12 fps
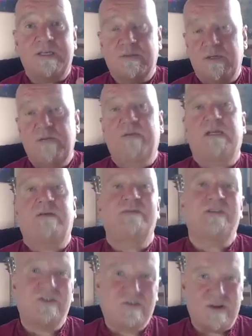that's when you become
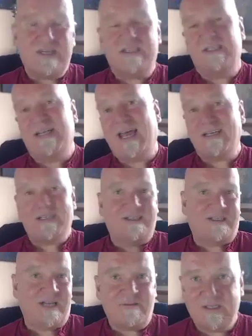stressed and
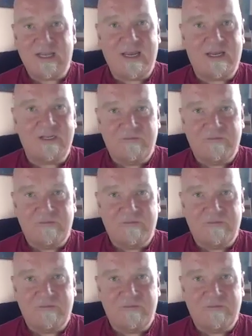anxious and upset.